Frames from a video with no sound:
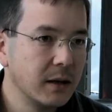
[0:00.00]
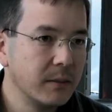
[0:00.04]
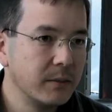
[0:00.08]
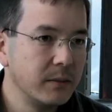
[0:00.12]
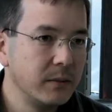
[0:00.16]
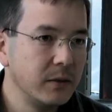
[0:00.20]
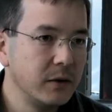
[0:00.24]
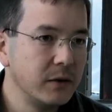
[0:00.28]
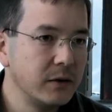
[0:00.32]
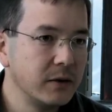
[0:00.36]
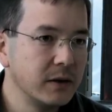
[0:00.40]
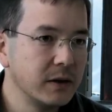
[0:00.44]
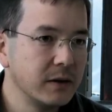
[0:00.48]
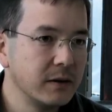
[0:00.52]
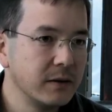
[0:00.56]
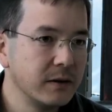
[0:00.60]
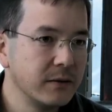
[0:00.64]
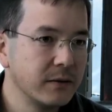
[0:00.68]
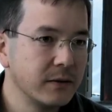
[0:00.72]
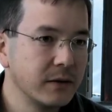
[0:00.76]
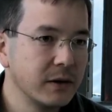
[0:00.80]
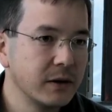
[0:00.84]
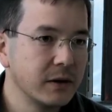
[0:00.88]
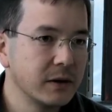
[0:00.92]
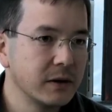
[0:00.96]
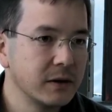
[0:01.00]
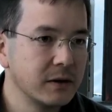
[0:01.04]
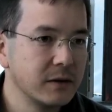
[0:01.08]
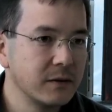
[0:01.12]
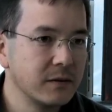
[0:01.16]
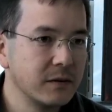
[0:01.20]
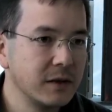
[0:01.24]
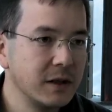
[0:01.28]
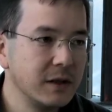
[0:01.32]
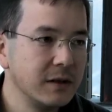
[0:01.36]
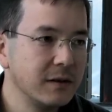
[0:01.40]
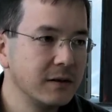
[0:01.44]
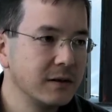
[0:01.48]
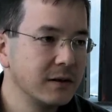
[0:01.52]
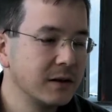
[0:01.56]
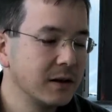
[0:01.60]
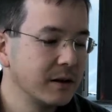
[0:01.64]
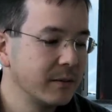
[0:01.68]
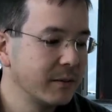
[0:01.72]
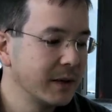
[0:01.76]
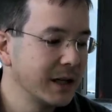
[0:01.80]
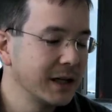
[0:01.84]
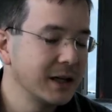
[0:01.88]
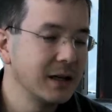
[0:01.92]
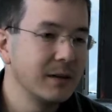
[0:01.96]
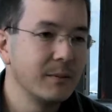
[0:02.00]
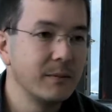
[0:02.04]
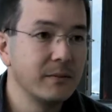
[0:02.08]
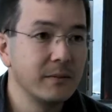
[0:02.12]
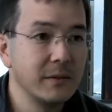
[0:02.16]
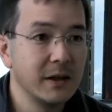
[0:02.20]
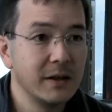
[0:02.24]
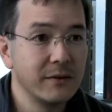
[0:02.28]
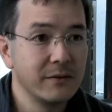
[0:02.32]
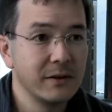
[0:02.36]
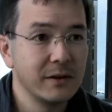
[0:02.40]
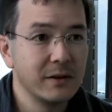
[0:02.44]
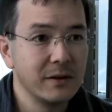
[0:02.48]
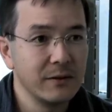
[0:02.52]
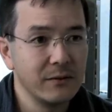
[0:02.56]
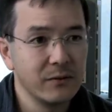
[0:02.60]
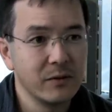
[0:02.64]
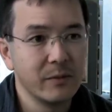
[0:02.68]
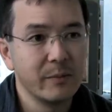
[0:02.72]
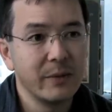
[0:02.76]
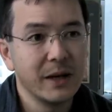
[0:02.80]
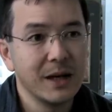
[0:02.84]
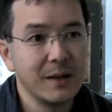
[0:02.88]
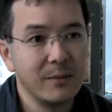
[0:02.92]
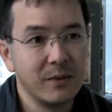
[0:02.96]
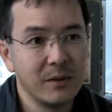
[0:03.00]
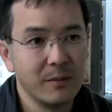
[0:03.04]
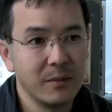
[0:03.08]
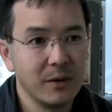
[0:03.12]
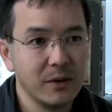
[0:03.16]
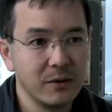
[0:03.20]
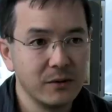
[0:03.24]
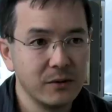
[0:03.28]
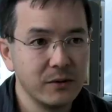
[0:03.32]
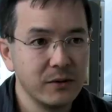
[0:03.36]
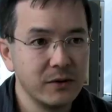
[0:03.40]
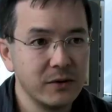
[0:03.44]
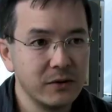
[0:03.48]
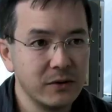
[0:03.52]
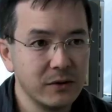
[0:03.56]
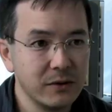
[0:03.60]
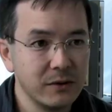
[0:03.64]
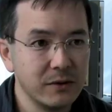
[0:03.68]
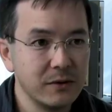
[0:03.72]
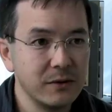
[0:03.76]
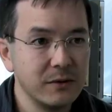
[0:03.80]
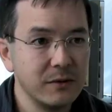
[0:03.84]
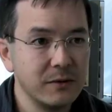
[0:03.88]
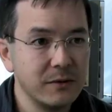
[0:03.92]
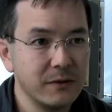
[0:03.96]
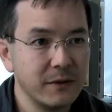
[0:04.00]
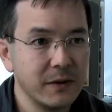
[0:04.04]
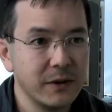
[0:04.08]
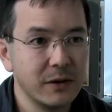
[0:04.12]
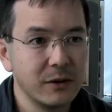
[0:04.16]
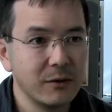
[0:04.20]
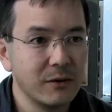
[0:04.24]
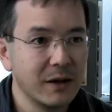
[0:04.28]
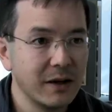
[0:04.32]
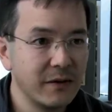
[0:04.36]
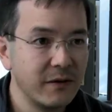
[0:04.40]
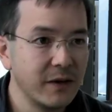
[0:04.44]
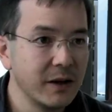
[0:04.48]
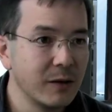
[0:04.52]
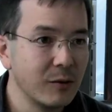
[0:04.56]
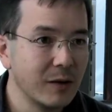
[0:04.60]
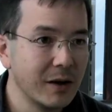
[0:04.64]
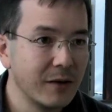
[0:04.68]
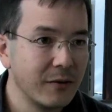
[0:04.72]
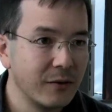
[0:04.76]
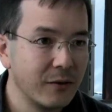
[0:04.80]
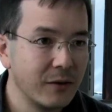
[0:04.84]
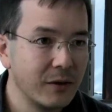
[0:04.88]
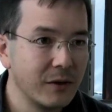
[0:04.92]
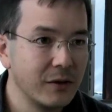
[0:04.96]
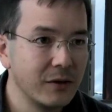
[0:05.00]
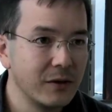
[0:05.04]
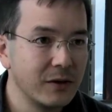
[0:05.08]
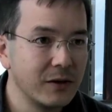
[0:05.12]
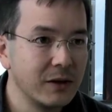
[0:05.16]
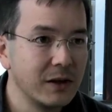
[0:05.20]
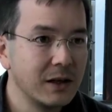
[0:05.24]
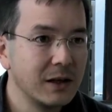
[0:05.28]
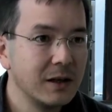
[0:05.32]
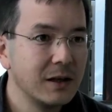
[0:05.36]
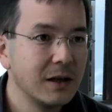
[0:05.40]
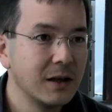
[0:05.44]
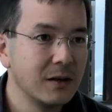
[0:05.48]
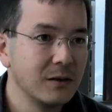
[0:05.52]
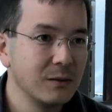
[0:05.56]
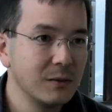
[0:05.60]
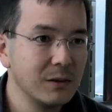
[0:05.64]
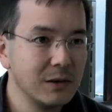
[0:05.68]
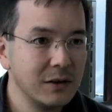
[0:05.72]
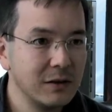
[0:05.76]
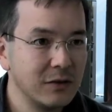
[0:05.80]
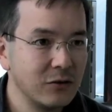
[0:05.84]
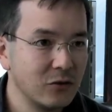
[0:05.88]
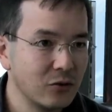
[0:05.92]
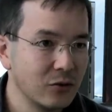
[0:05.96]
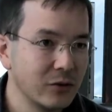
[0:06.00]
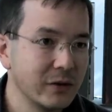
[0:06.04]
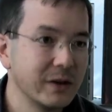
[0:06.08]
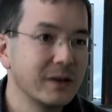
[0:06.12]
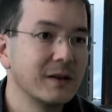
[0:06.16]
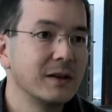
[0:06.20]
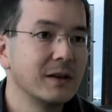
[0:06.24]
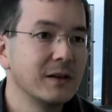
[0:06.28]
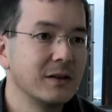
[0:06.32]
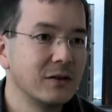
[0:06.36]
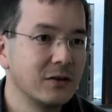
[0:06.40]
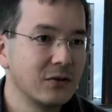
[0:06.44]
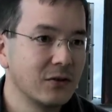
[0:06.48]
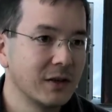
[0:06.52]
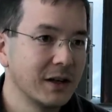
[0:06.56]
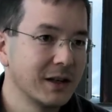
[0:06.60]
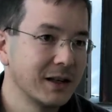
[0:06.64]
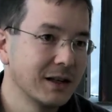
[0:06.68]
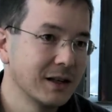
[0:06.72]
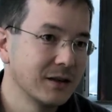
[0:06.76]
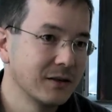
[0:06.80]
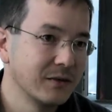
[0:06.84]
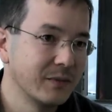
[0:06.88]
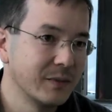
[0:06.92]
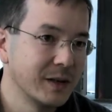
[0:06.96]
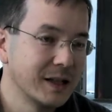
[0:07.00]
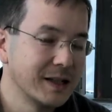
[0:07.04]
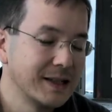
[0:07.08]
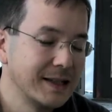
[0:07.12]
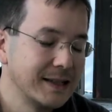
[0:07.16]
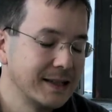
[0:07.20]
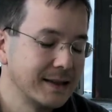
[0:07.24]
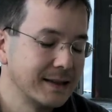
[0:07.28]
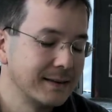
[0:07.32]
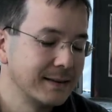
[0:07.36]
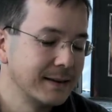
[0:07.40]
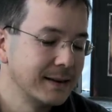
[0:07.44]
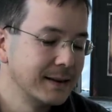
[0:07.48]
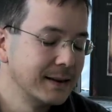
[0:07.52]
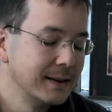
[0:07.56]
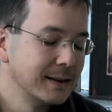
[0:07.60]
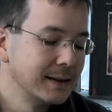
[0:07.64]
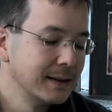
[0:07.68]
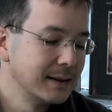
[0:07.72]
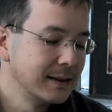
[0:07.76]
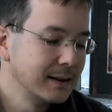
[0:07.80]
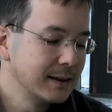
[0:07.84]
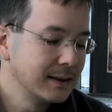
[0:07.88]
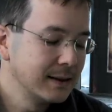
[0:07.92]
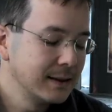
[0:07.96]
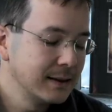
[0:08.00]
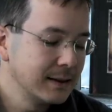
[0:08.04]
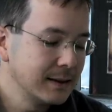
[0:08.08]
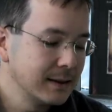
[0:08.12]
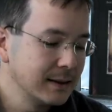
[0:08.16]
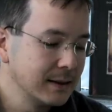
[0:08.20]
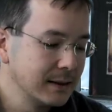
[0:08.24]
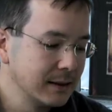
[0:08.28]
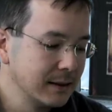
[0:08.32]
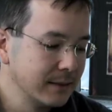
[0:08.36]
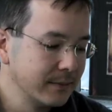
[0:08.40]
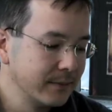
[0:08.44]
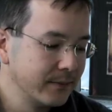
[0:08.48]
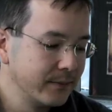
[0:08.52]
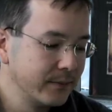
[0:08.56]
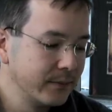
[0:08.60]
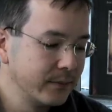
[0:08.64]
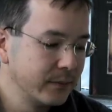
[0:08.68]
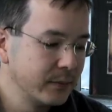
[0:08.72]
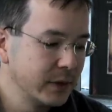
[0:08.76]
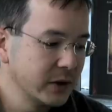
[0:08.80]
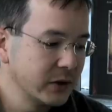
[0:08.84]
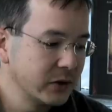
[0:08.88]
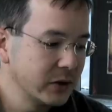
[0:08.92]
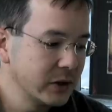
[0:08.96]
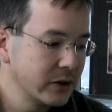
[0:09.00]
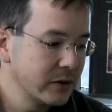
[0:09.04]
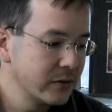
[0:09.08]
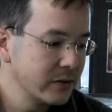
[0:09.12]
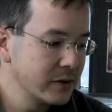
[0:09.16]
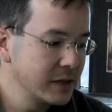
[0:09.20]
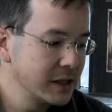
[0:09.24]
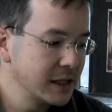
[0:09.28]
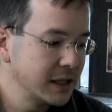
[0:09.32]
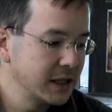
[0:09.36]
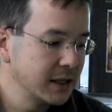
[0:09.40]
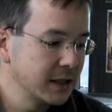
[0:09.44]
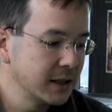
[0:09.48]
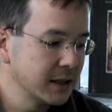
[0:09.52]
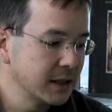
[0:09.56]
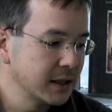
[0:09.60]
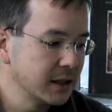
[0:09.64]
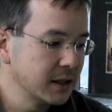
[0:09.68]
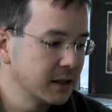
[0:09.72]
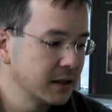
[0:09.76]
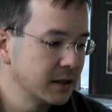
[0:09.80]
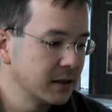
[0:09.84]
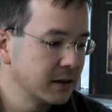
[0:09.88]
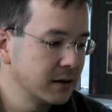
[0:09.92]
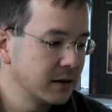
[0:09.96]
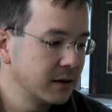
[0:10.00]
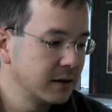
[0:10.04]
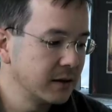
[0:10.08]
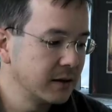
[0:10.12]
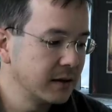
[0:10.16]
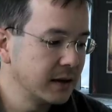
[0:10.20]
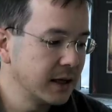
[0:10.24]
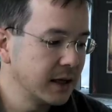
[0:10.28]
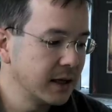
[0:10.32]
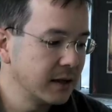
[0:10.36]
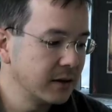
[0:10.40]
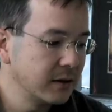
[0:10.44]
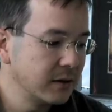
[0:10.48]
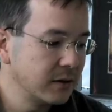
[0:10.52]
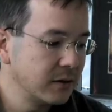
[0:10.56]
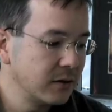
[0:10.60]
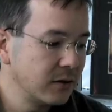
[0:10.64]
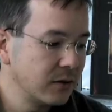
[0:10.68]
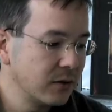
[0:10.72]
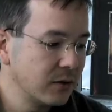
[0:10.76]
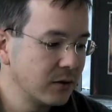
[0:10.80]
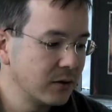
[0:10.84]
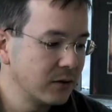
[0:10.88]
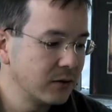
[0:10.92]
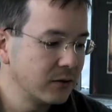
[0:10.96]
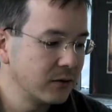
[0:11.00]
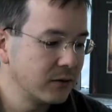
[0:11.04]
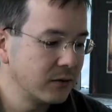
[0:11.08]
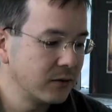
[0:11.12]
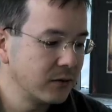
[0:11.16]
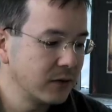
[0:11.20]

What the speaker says: using different kinds of things like making everything from paper models to photographic reference, as well as drawing things straight out of my head. But generally, that sort of,